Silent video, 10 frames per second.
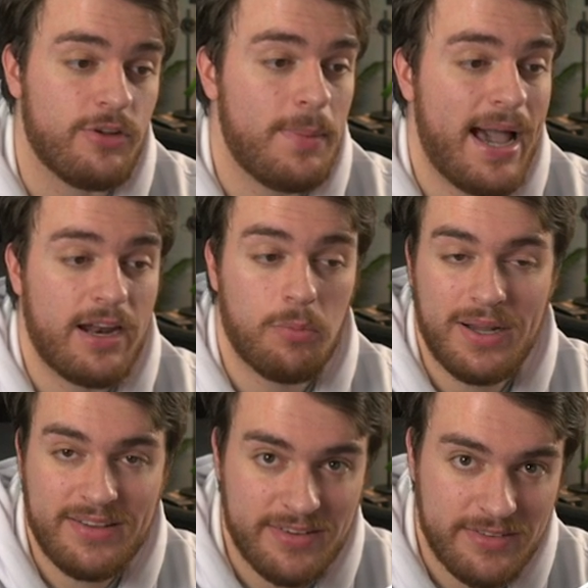I've added
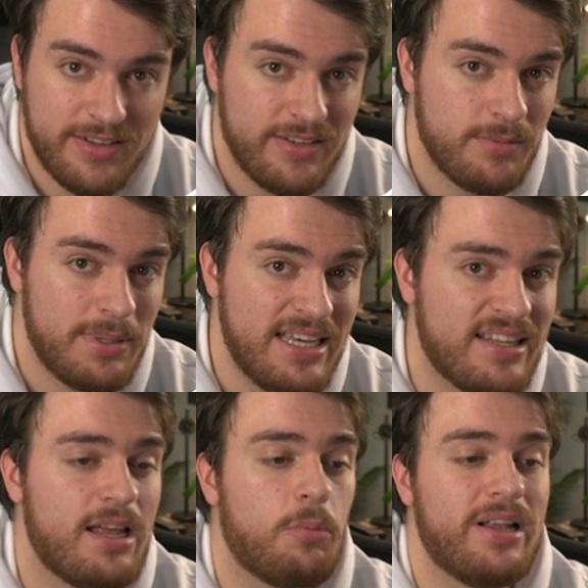once as TCP,
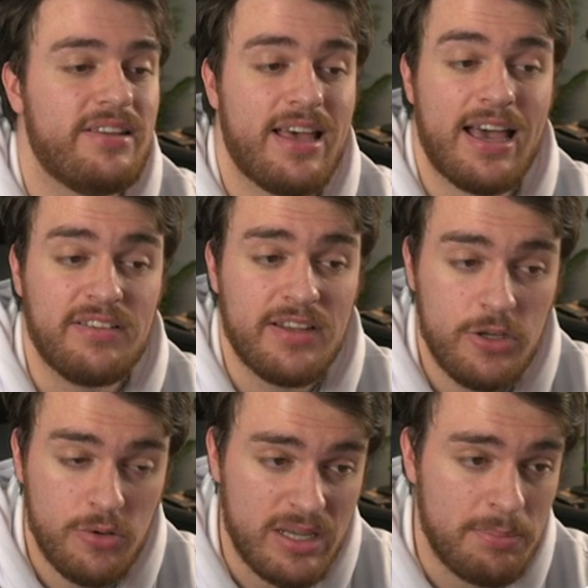then once as
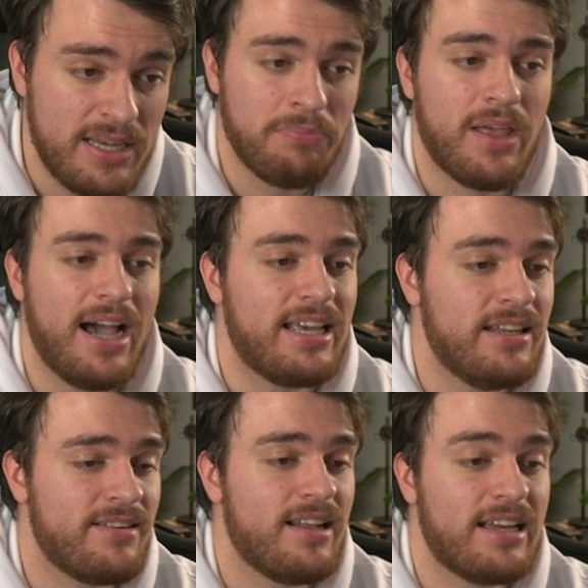UDP. I can
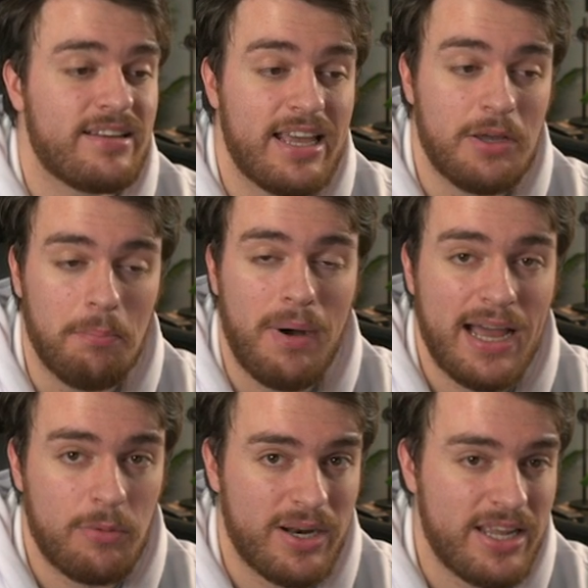select a
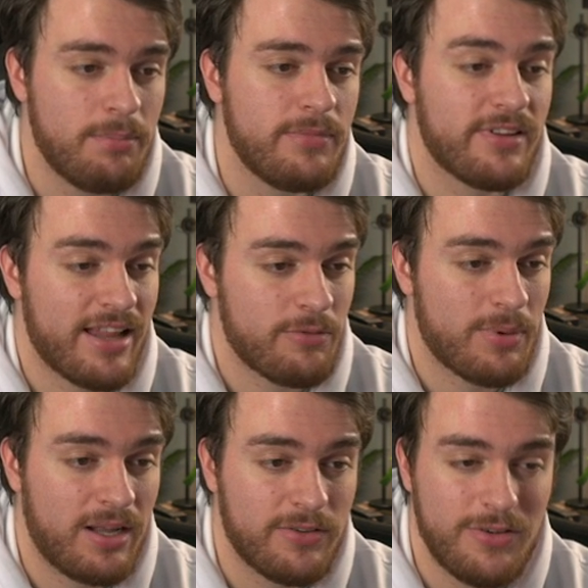combined one here, so that's what
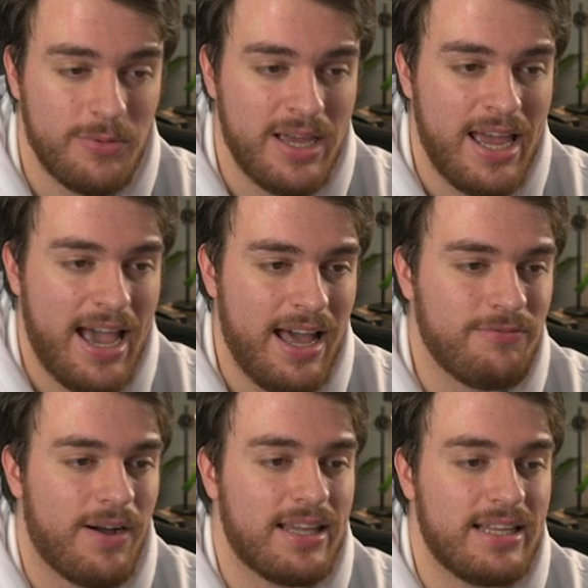I'll do. And
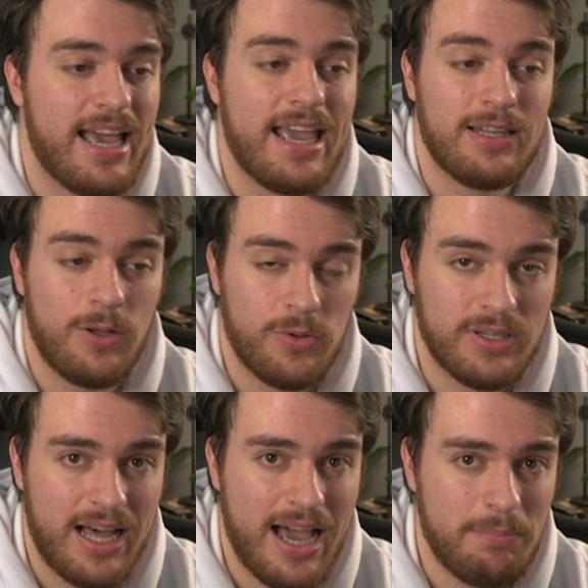finally, a
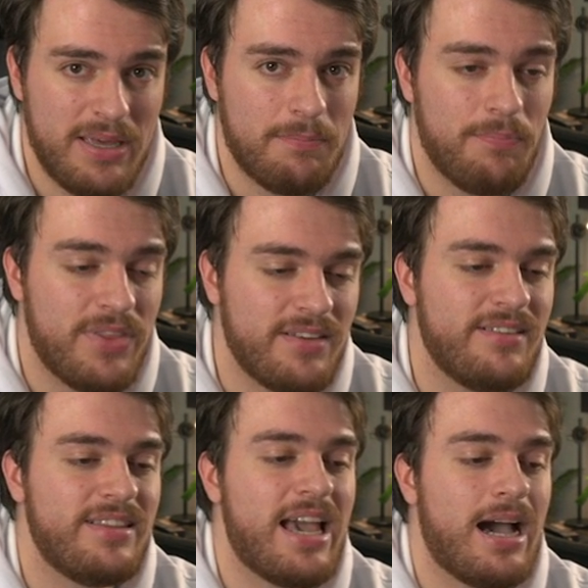local IP. This
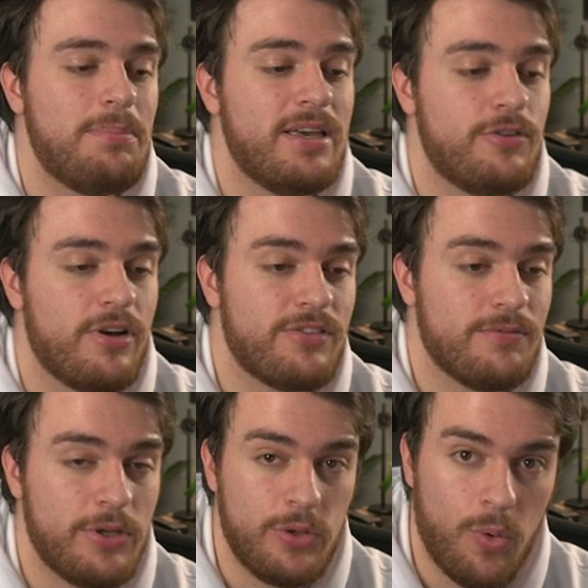is the IP address
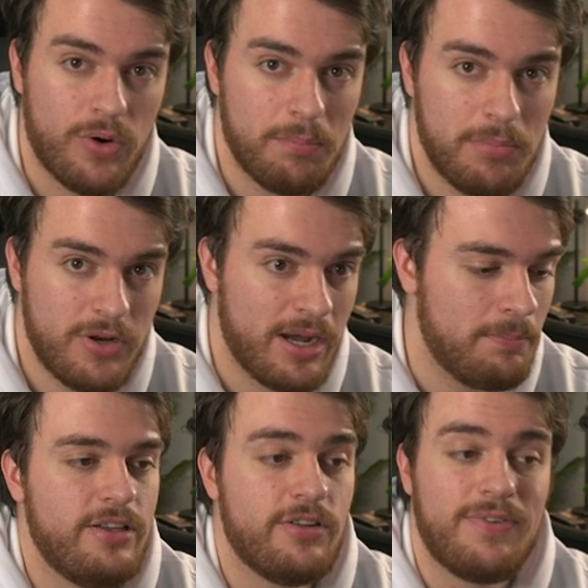of your computer.
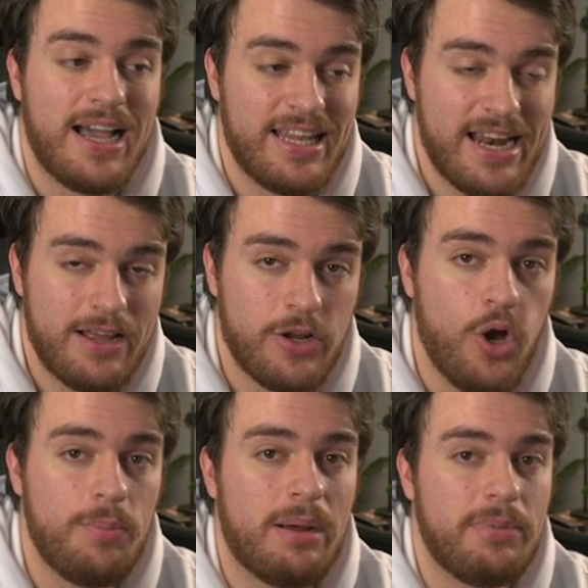To find it out,
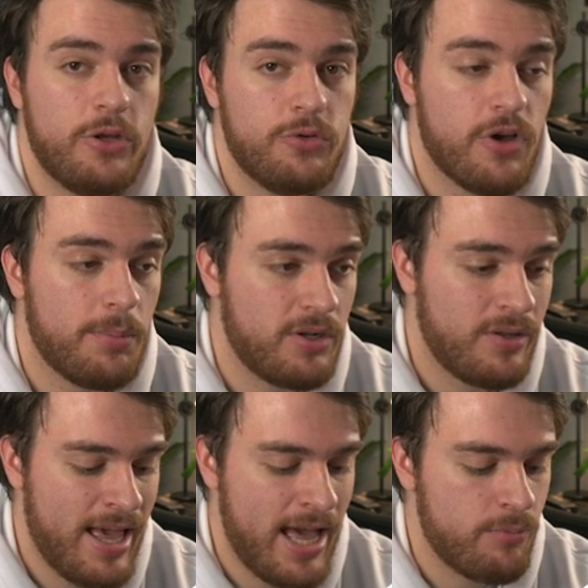open up a new terminal
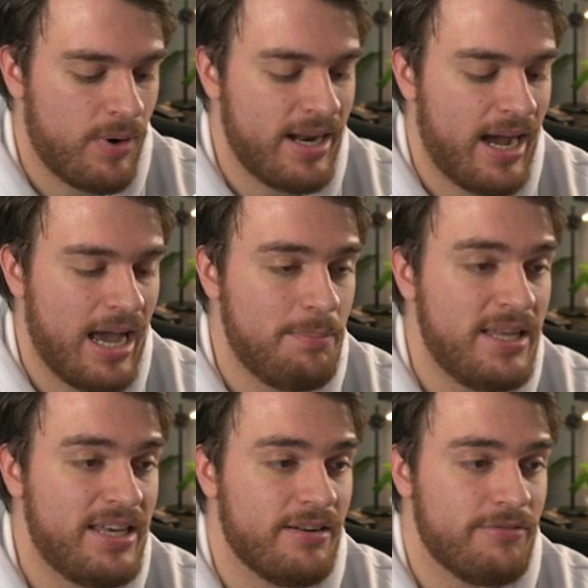and run
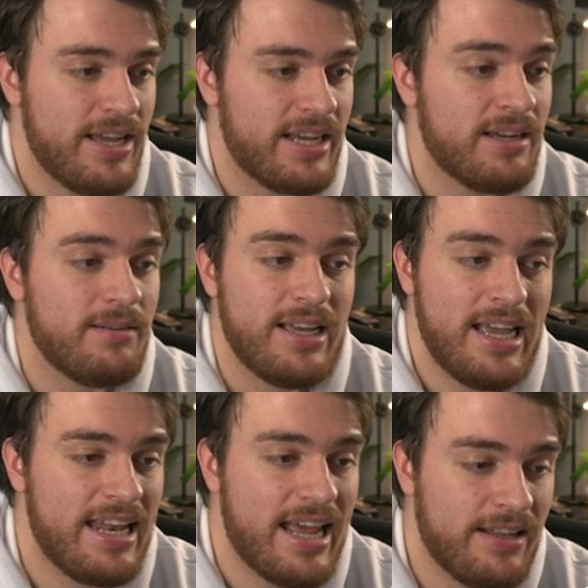ipconfig
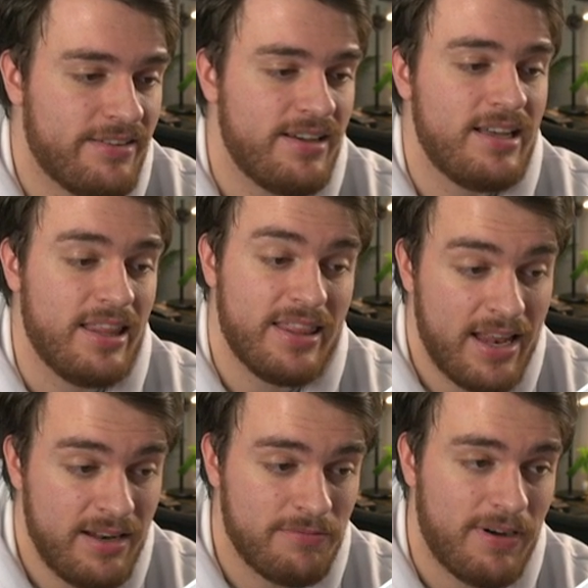hit enter,
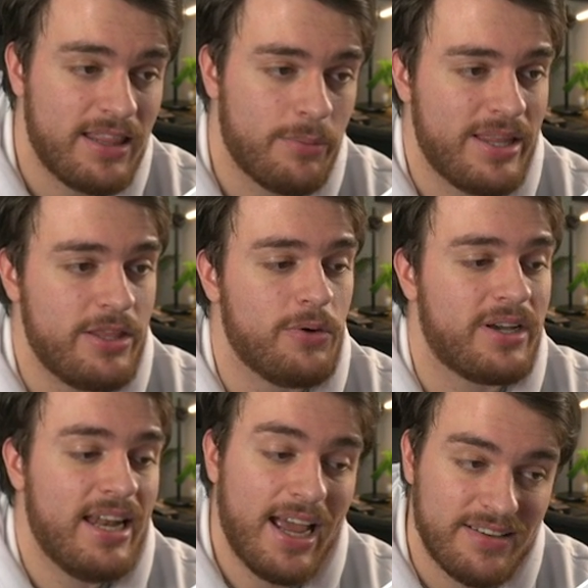then find the way that you're
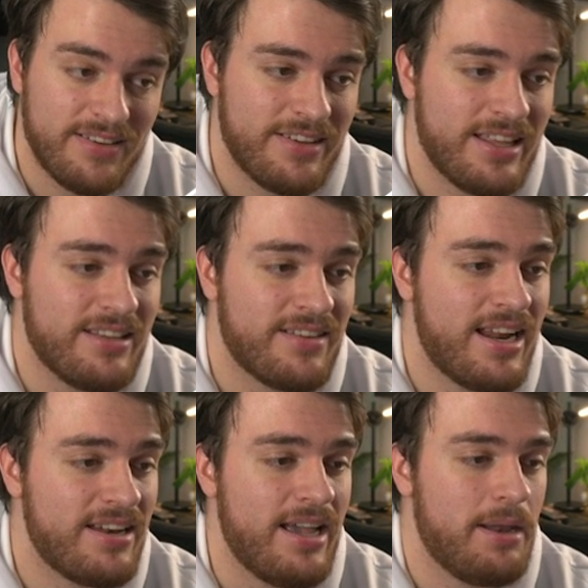connected to the internet.